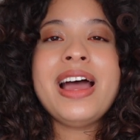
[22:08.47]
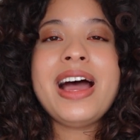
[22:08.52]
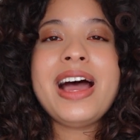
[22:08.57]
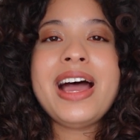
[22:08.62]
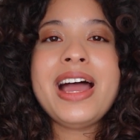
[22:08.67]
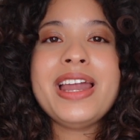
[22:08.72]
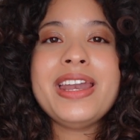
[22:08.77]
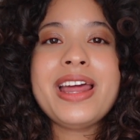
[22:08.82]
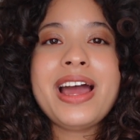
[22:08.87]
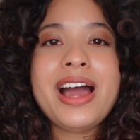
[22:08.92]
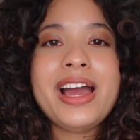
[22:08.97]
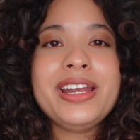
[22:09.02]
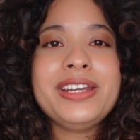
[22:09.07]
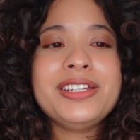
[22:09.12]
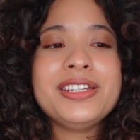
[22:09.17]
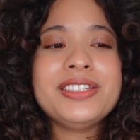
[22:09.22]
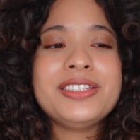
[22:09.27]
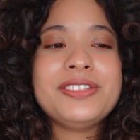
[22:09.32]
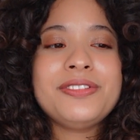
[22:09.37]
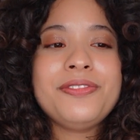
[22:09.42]
And I
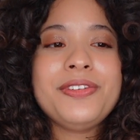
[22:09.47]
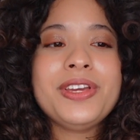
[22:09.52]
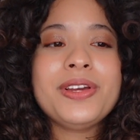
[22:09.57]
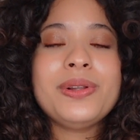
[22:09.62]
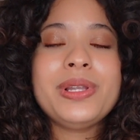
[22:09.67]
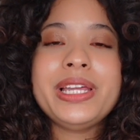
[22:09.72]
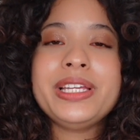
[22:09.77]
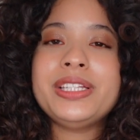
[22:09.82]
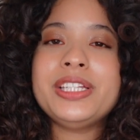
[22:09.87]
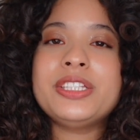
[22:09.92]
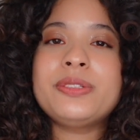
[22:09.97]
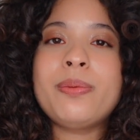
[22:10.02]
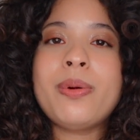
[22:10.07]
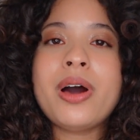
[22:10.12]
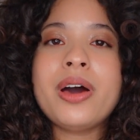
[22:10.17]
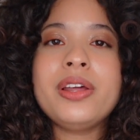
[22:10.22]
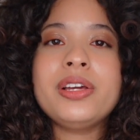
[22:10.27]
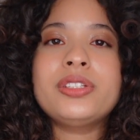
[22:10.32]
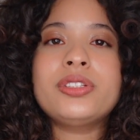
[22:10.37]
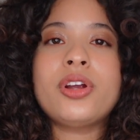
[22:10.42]
just feel like these
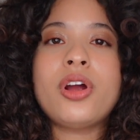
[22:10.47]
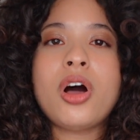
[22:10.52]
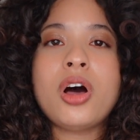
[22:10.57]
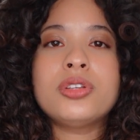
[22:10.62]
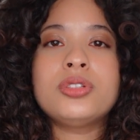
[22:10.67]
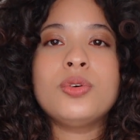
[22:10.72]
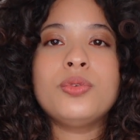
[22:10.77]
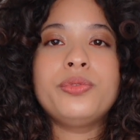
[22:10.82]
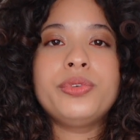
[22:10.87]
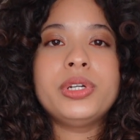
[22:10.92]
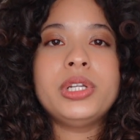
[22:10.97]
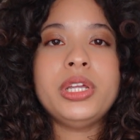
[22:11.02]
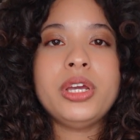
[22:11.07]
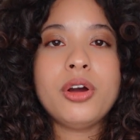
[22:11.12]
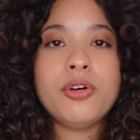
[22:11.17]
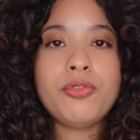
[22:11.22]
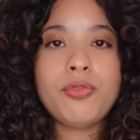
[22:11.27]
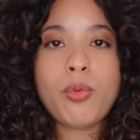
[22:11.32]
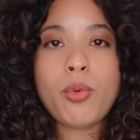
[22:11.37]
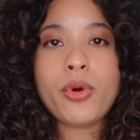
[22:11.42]
products are also really
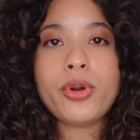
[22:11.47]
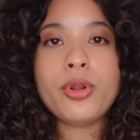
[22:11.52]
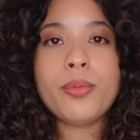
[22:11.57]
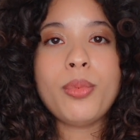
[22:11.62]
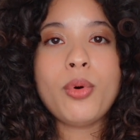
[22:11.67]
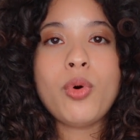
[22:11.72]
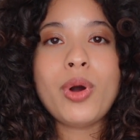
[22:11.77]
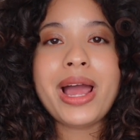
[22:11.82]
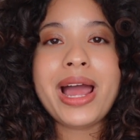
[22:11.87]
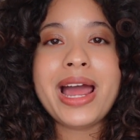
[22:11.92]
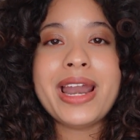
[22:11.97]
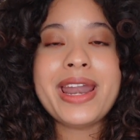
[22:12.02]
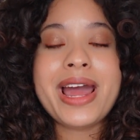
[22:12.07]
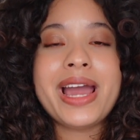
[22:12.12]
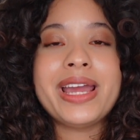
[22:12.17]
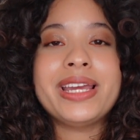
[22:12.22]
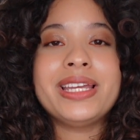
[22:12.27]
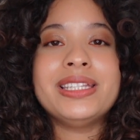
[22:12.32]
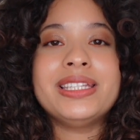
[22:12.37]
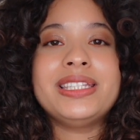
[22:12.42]
affordable, and
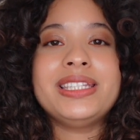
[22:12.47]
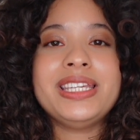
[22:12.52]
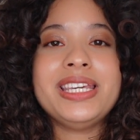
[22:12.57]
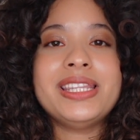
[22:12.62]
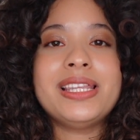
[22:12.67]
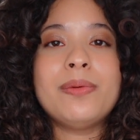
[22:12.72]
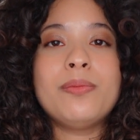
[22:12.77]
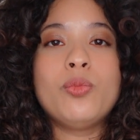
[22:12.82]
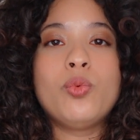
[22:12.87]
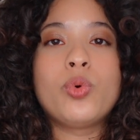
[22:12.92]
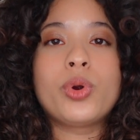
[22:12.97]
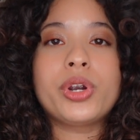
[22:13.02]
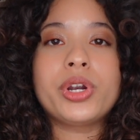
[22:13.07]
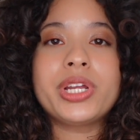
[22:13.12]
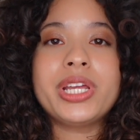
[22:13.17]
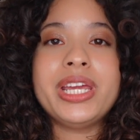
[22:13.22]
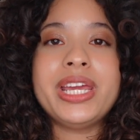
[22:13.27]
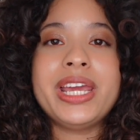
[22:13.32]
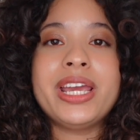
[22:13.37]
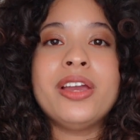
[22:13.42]
I can see them
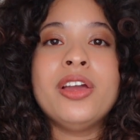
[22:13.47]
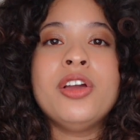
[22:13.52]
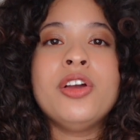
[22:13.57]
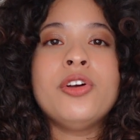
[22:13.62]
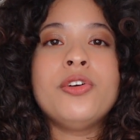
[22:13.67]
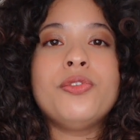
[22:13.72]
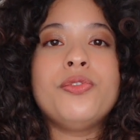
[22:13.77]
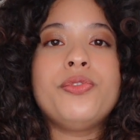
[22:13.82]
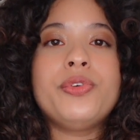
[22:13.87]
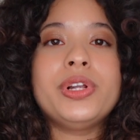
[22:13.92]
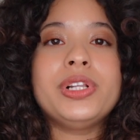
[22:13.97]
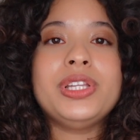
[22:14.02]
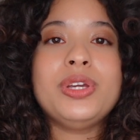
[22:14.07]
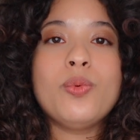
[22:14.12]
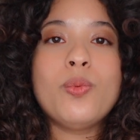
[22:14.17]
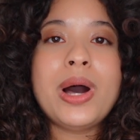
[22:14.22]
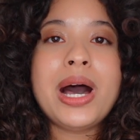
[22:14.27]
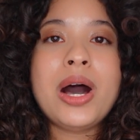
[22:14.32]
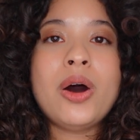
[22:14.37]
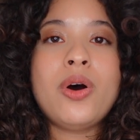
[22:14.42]
working really
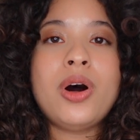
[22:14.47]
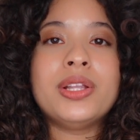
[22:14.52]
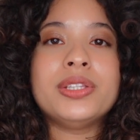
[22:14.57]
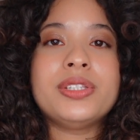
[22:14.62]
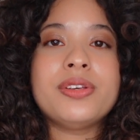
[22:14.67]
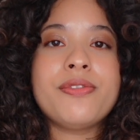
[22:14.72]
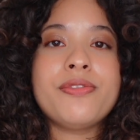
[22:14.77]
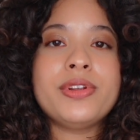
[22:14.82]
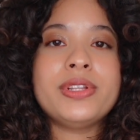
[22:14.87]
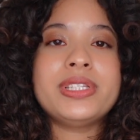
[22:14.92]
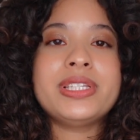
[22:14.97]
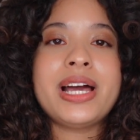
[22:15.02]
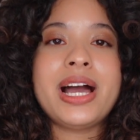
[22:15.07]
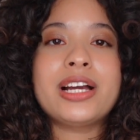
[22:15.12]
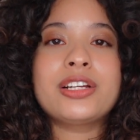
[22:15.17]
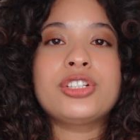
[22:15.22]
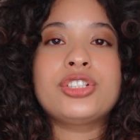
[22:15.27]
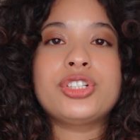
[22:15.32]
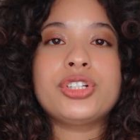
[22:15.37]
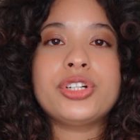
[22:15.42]
well on different
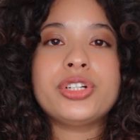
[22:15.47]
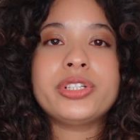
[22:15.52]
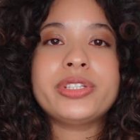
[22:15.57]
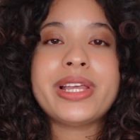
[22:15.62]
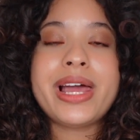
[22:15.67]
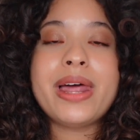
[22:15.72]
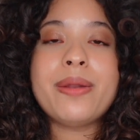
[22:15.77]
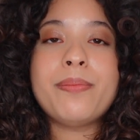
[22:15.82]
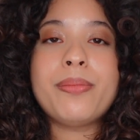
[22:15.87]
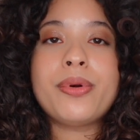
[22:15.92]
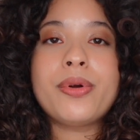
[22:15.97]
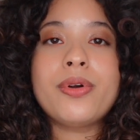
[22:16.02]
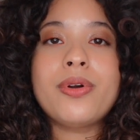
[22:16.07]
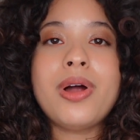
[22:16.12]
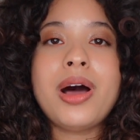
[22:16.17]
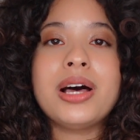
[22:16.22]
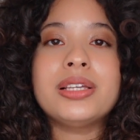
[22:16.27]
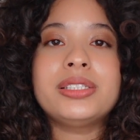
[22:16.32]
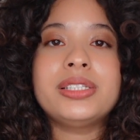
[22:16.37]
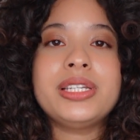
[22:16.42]
textures and
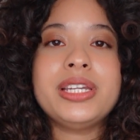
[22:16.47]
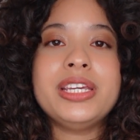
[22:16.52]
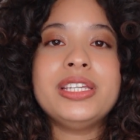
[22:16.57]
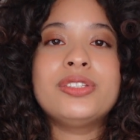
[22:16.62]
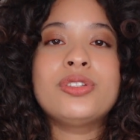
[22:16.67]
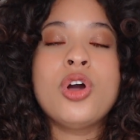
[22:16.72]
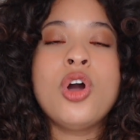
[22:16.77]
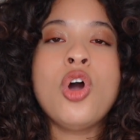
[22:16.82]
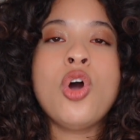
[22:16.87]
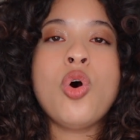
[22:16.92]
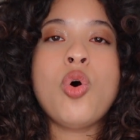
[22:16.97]
porosities,